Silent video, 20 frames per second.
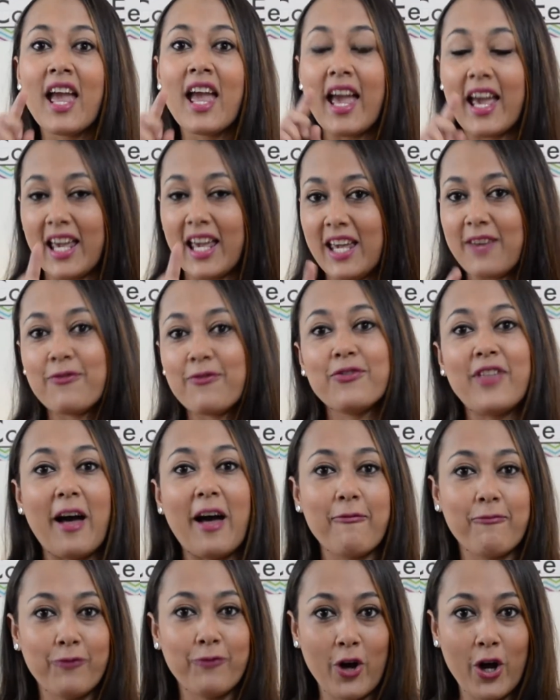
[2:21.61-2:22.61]
If
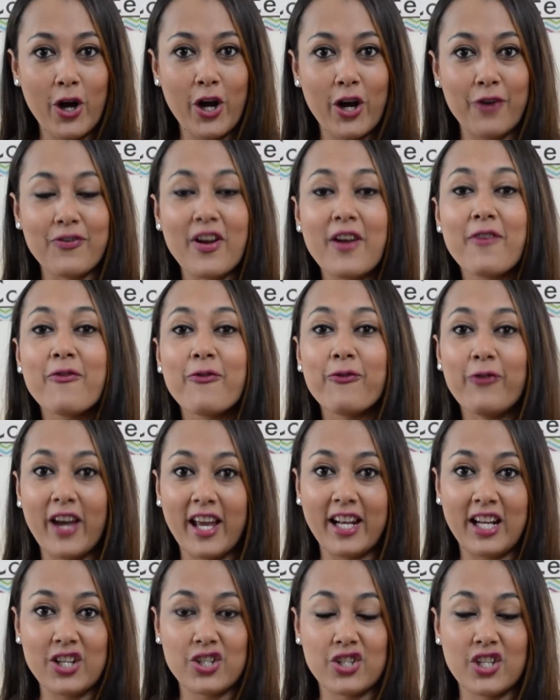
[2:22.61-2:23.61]
the verb
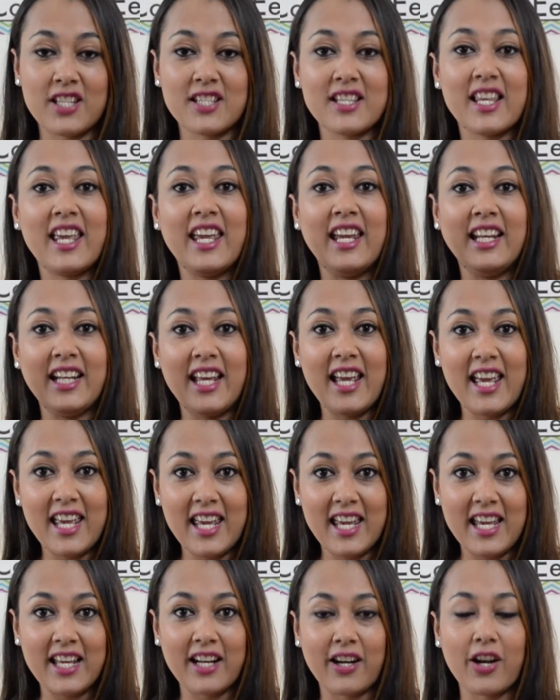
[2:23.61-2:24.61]
finishes in
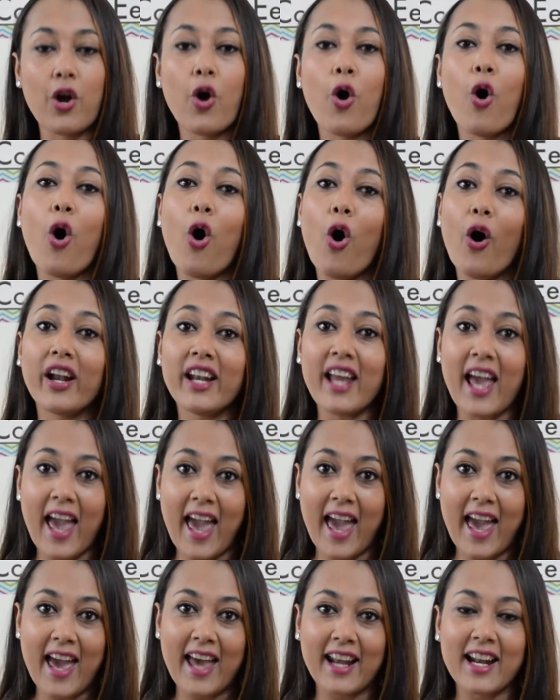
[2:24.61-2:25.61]
ir or
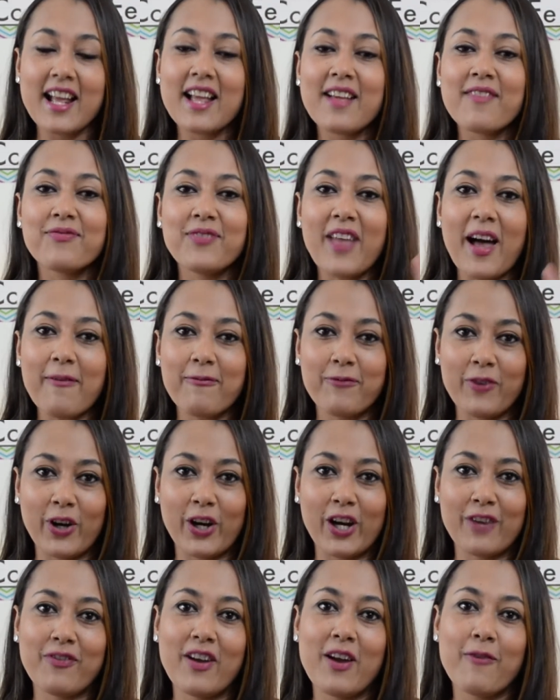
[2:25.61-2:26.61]
er, the
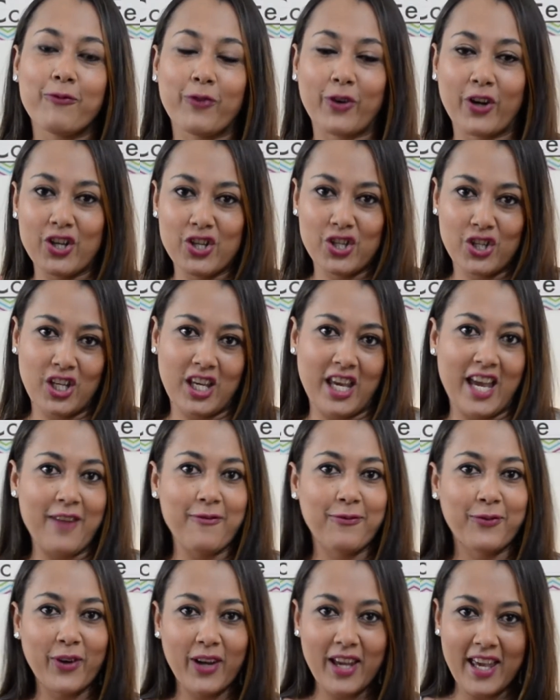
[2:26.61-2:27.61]
verb for she and
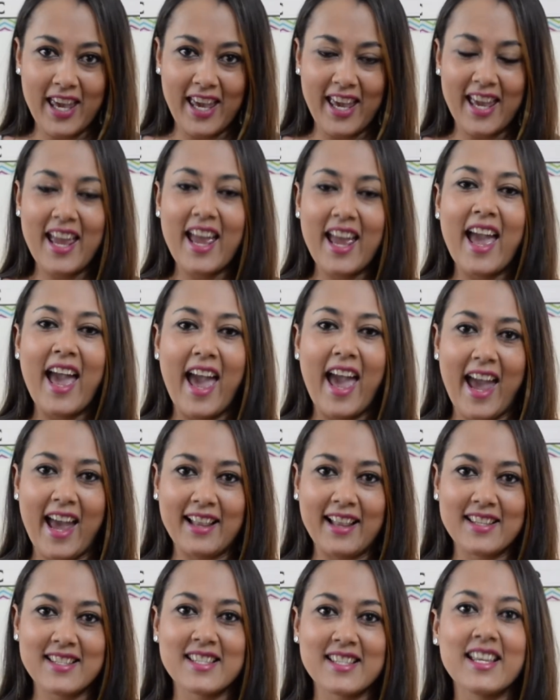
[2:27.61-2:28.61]
for he
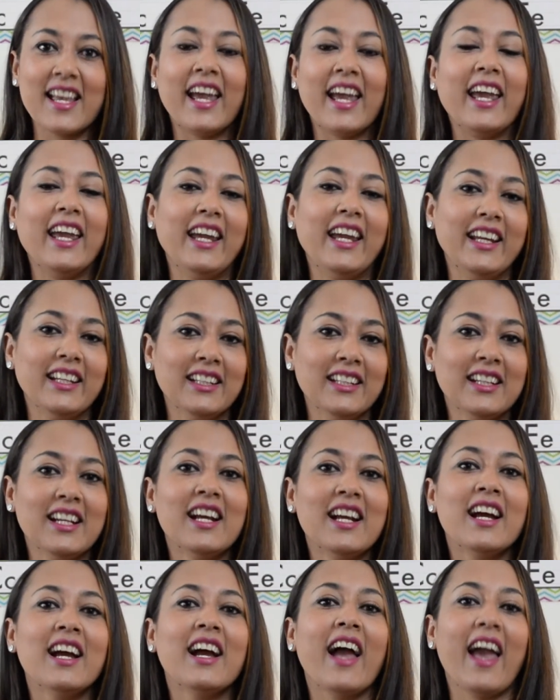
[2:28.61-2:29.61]
ends in
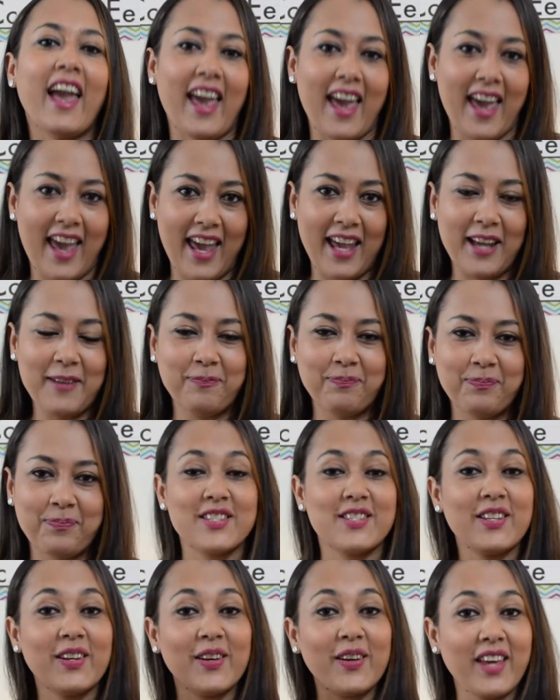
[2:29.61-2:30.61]
e.
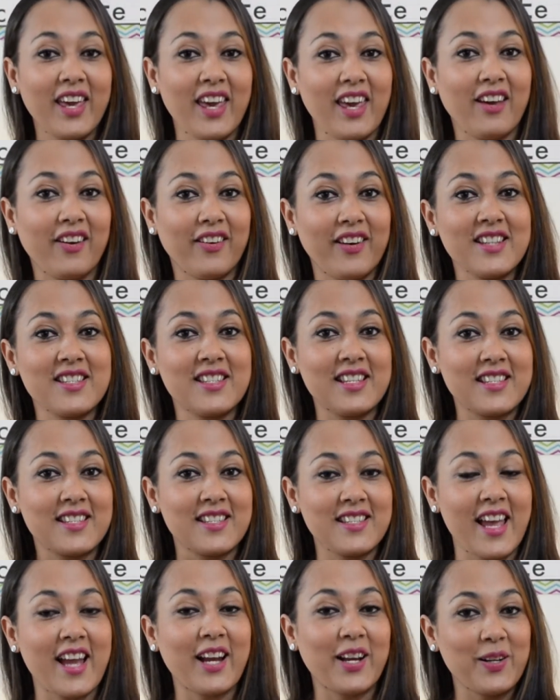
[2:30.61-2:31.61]
So here is the
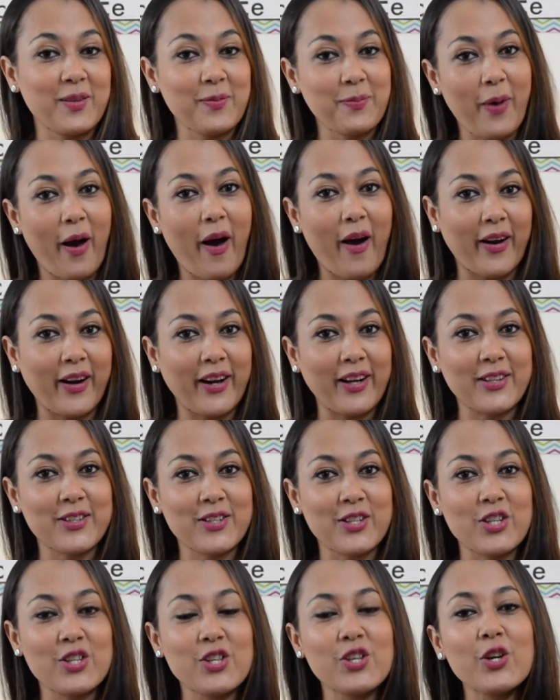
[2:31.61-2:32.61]
second part.
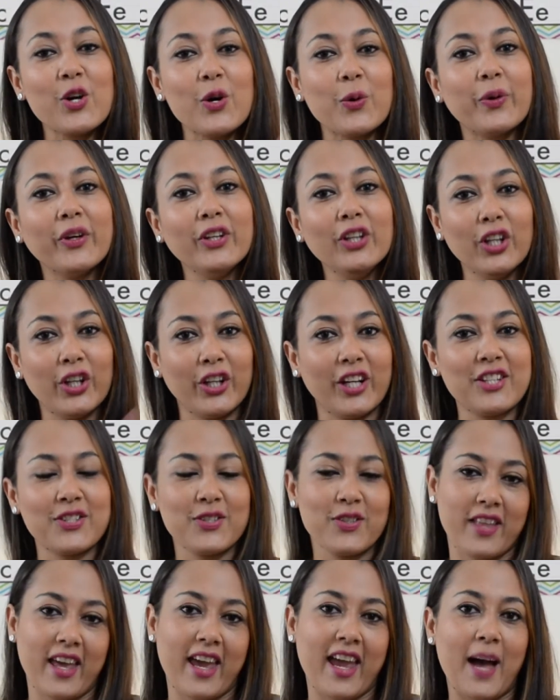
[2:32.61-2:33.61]
You will learn
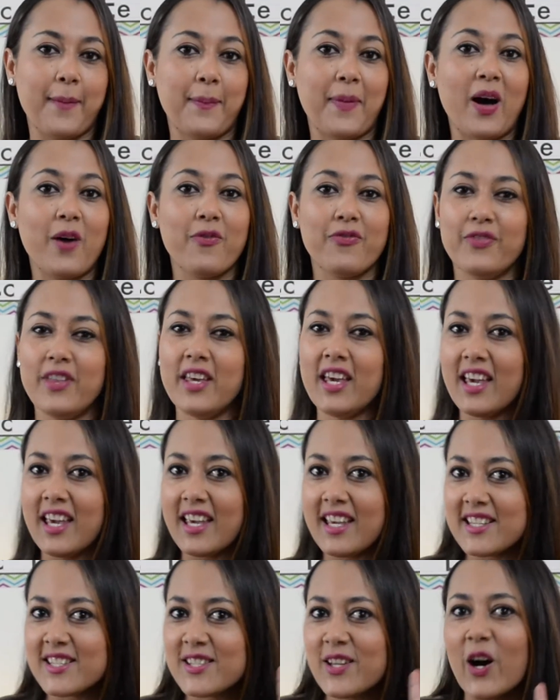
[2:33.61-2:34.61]
today about
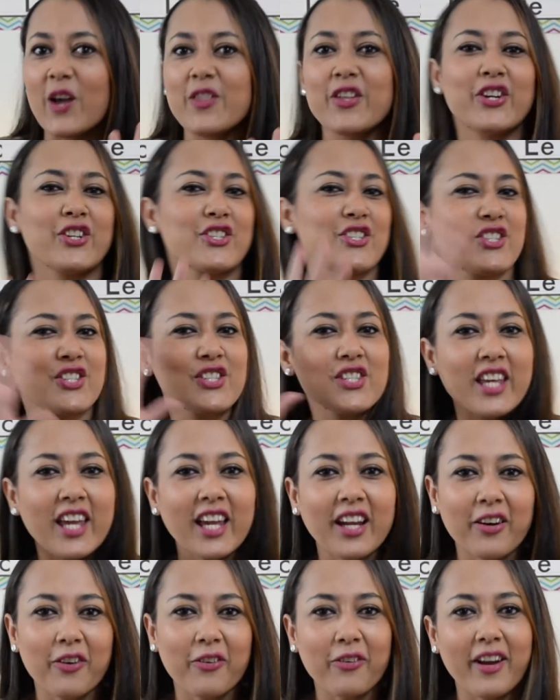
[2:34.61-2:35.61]
these other
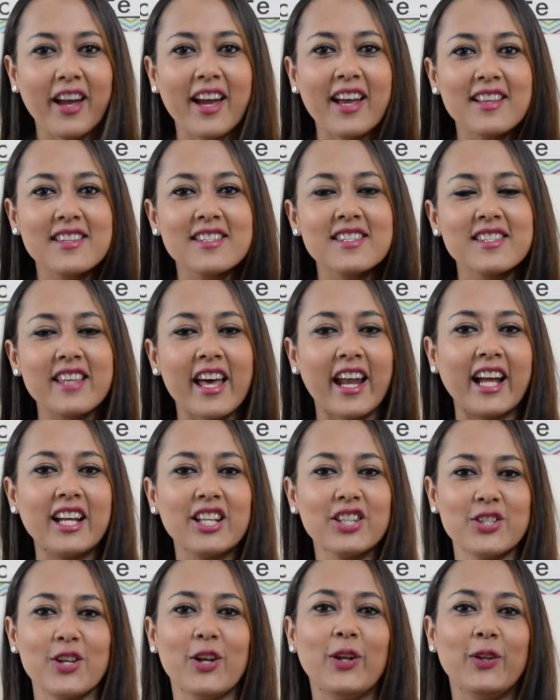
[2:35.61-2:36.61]
secrets that I
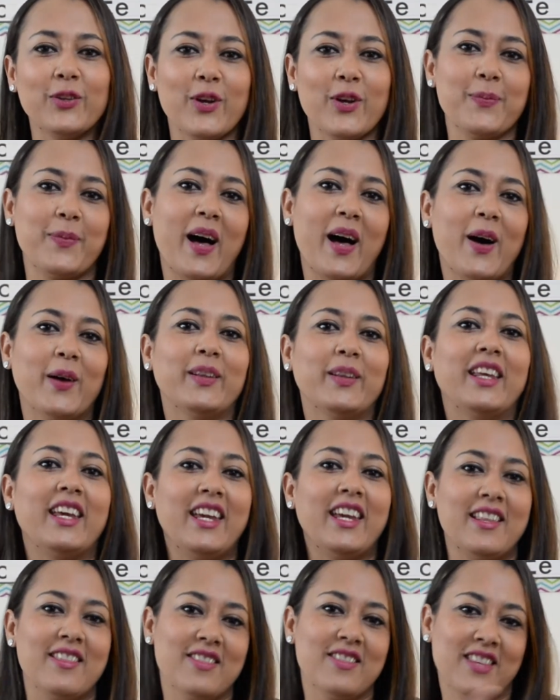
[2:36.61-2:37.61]
told you about
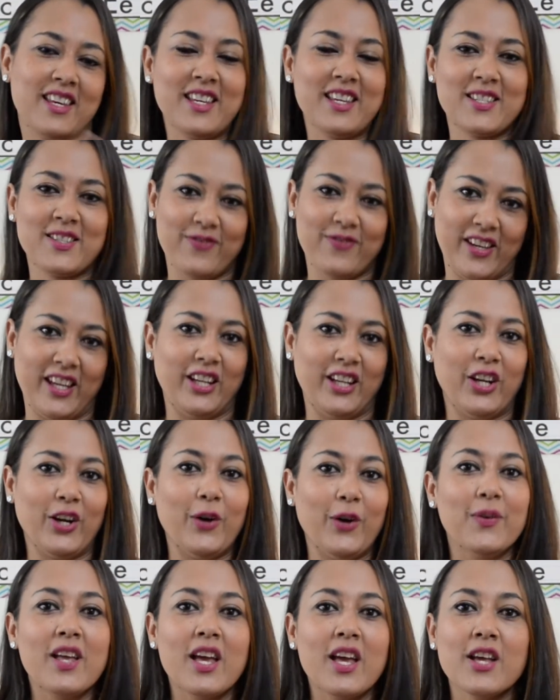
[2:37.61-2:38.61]
in this video.
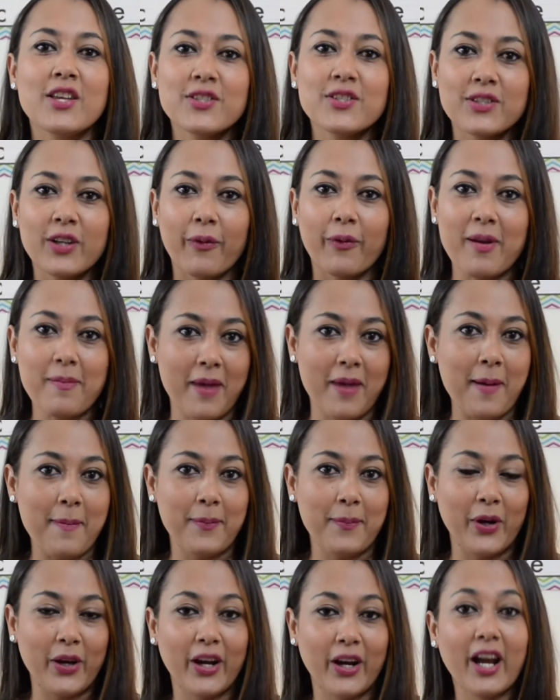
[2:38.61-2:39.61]
So
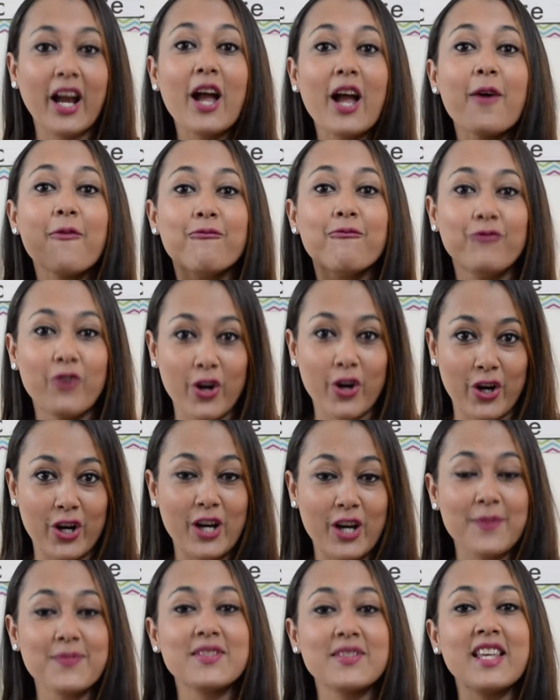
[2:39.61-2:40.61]
remember,
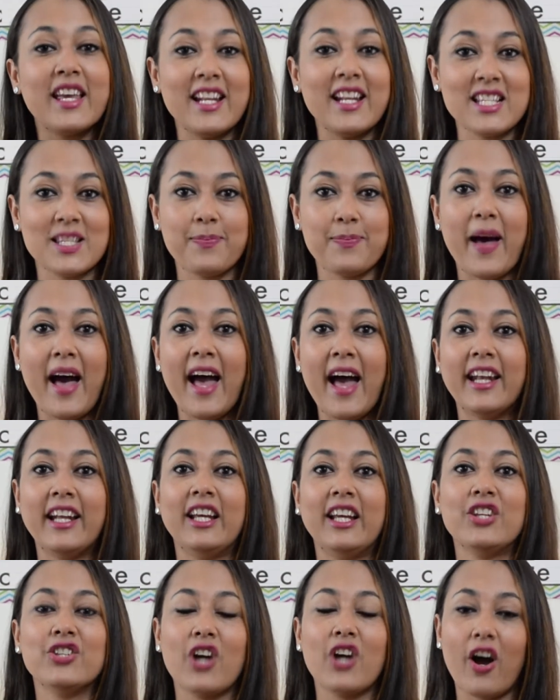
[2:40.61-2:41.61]
verbs in
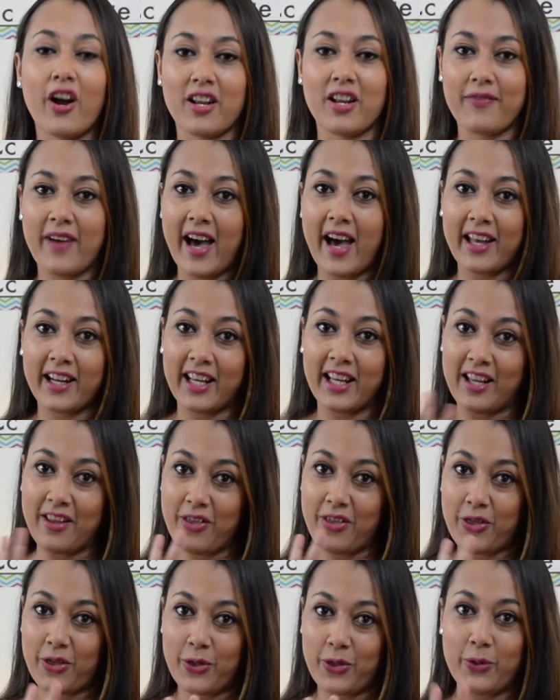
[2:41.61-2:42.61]
Spanish are divided in
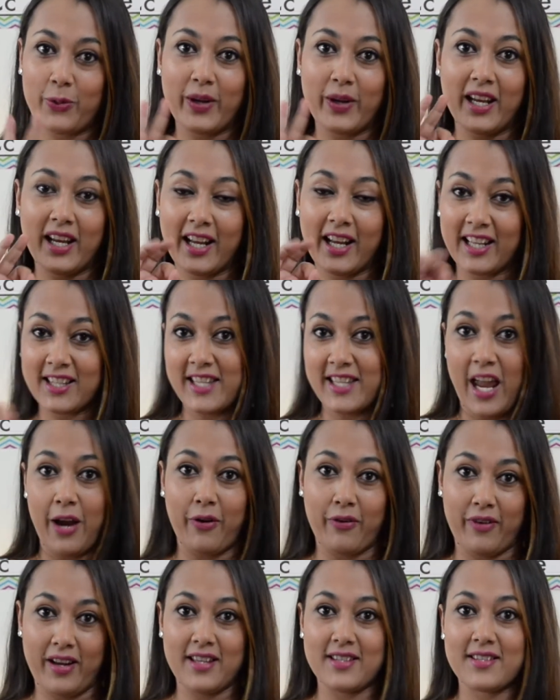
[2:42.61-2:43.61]
3
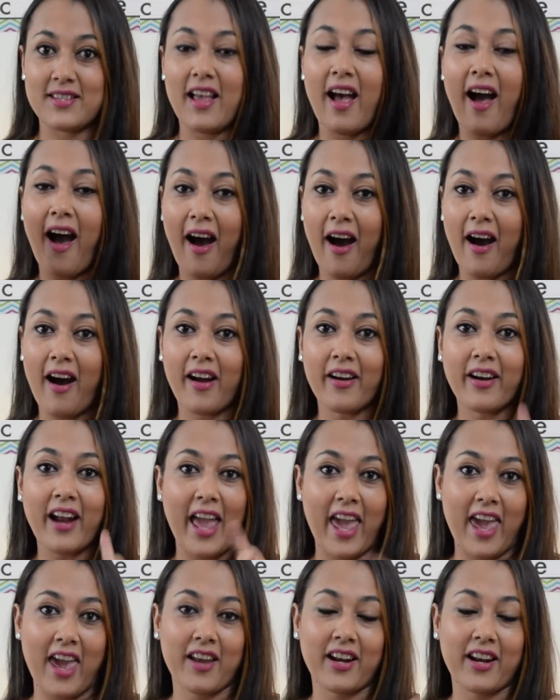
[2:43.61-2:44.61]
categories, ar,
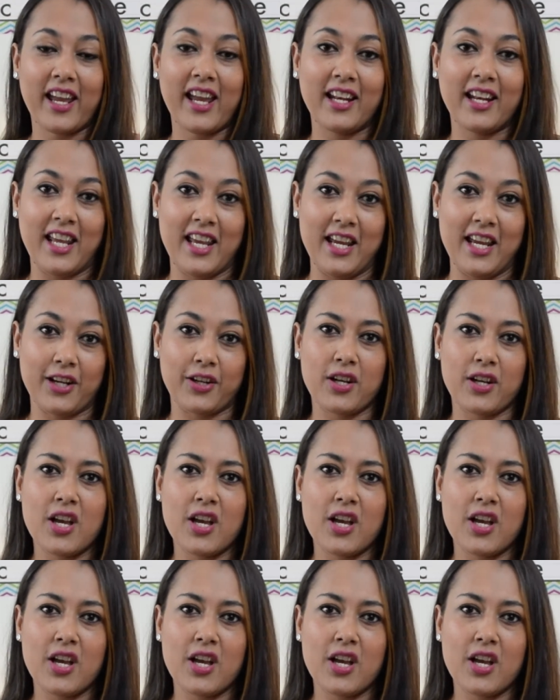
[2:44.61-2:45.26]
er, and ir.